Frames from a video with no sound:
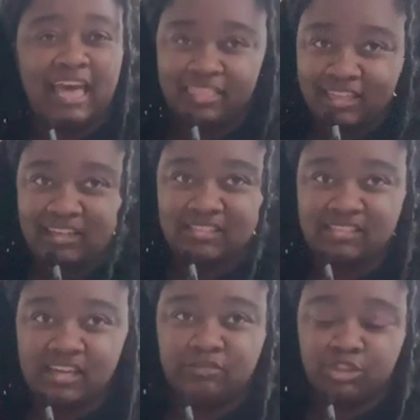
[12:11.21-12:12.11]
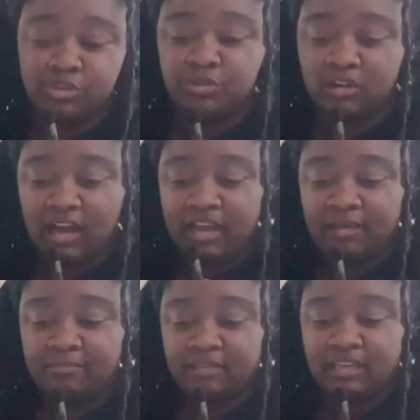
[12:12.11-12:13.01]
ethics of true
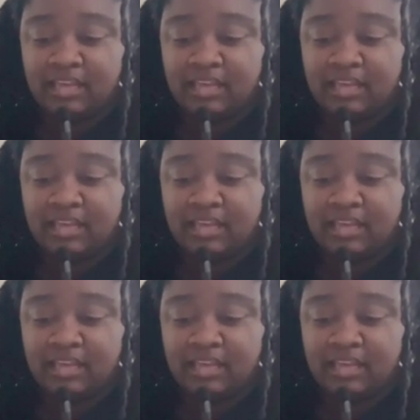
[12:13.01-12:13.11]
crime,